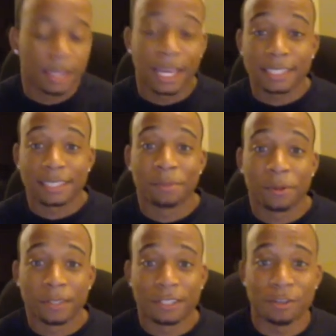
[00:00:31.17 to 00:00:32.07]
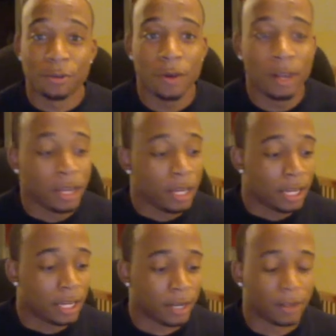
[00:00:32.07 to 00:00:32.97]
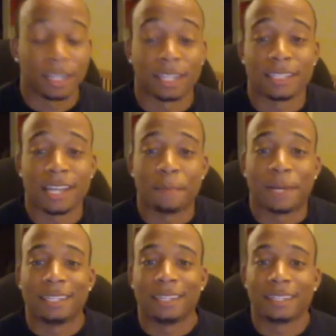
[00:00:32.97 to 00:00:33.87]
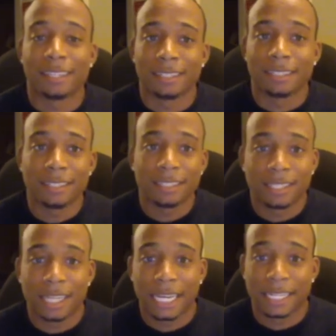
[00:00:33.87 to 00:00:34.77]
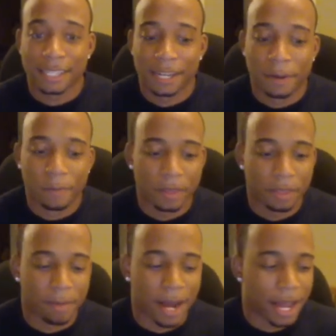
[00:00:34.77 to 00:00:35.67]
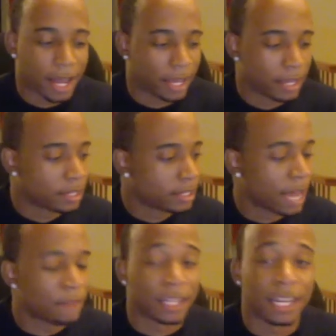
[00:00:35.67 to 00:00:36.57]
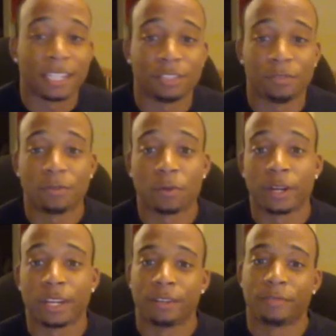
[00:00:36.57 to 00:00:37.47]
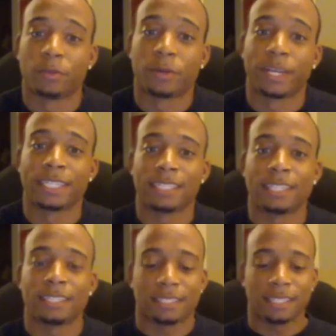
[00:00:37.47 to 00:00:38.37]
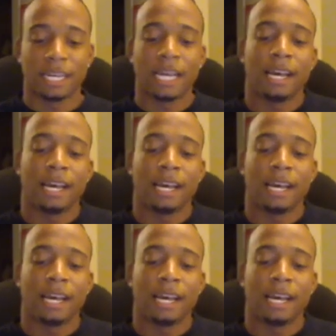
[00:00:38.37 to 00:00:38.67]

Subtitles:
Yes, I'm doing two. The only other time I did this is with my Calvin Klein's Euphoria and Euphoria Tints.